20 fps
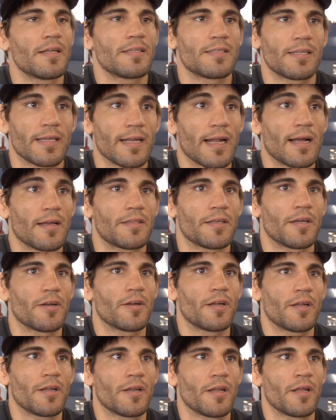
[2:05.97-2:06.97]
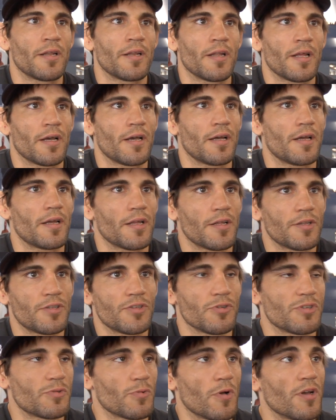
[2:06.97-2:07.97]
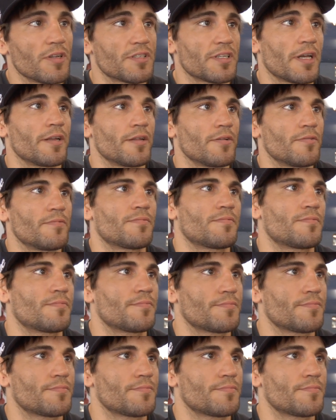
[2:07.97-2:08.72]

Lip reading: to get out there and do as well as I did.